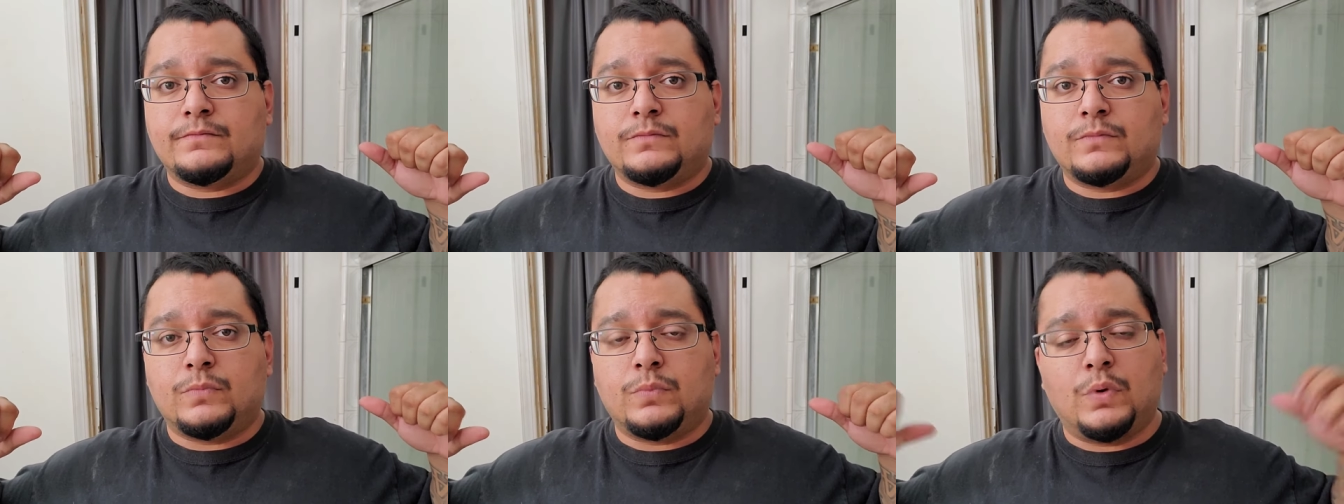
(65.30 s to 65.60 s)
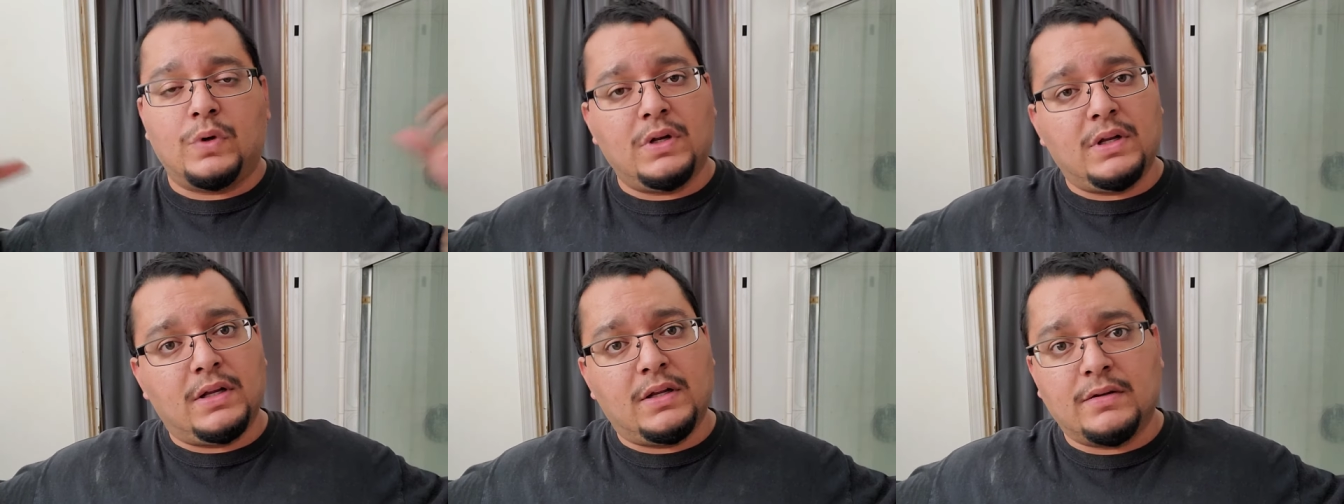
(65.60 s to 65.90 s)

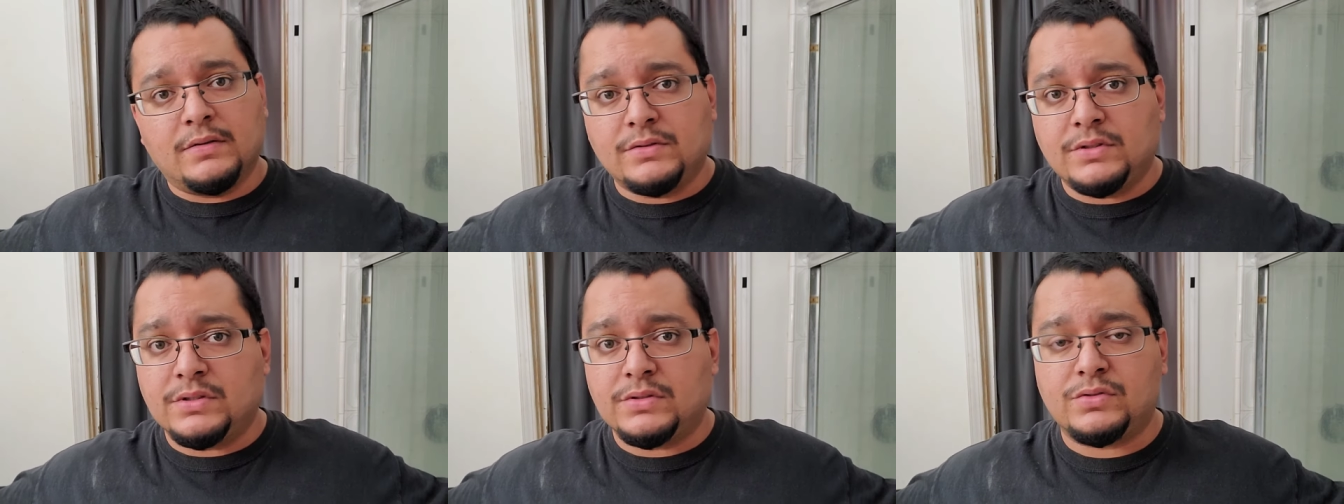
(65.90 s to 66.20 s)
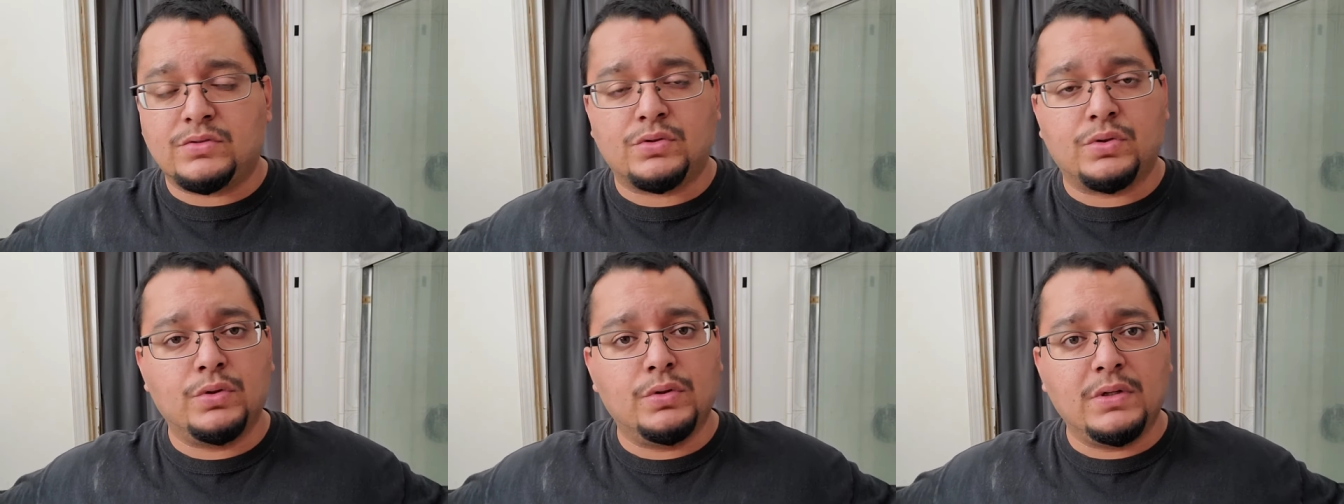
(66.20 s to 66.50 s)
really
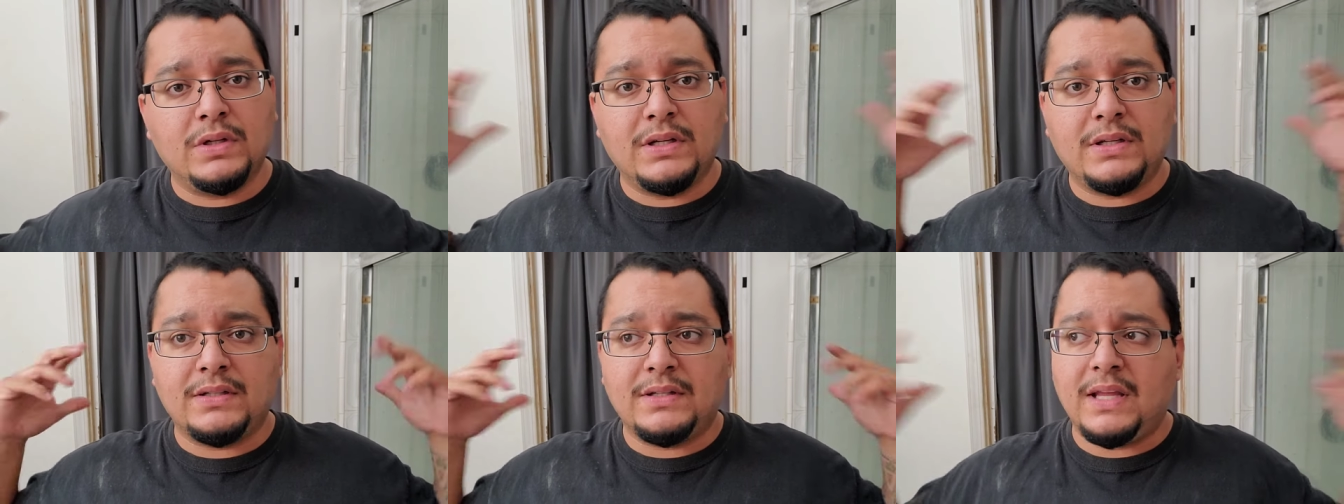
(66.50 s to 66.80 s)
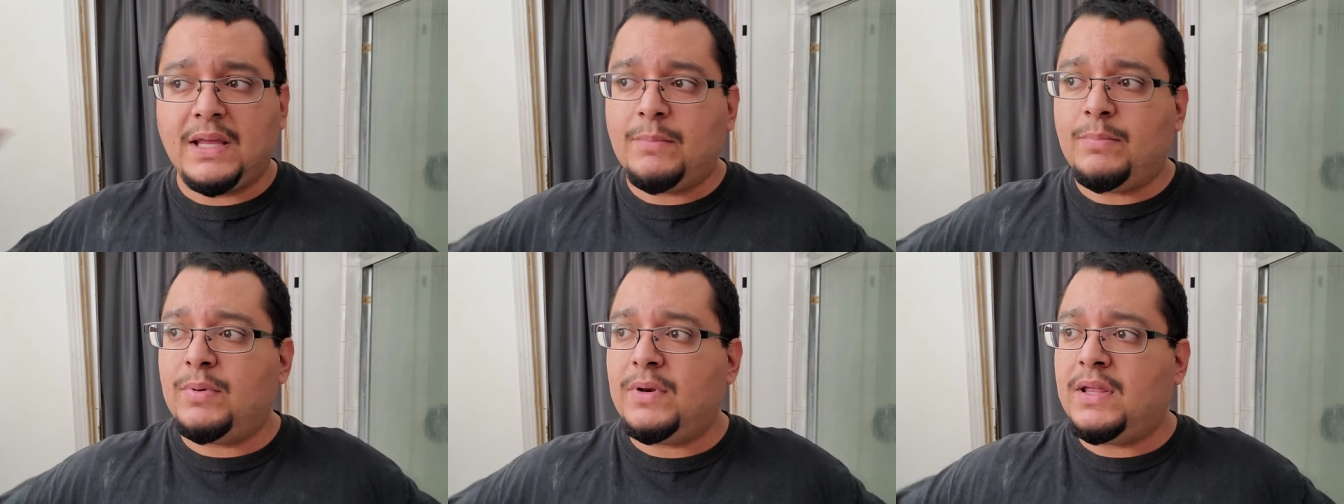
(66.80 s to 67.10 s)
just truly
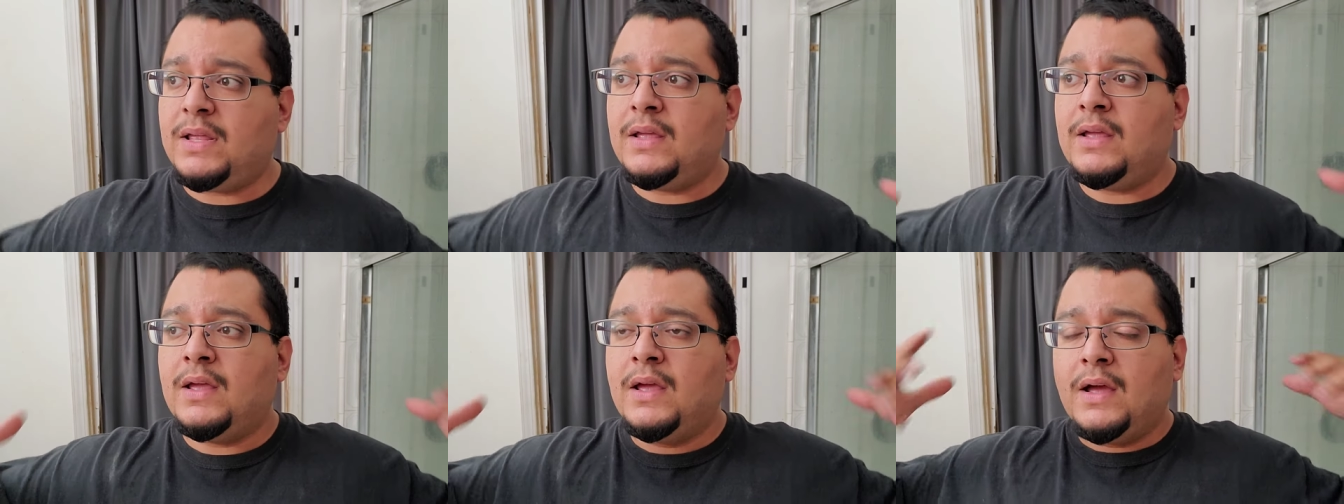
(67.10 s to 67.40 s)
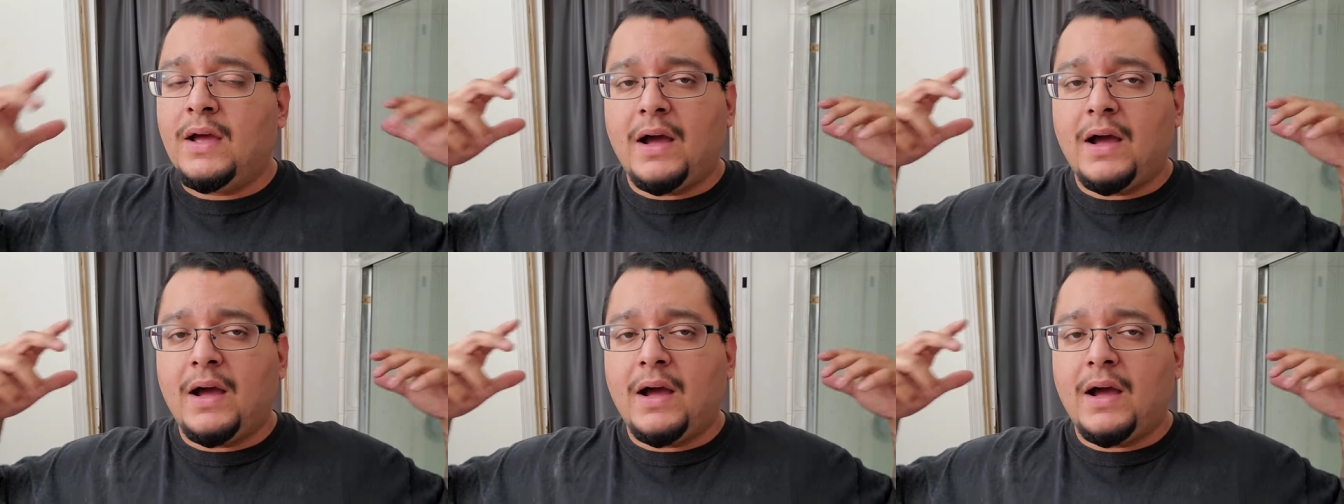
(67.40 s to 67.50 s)
deeply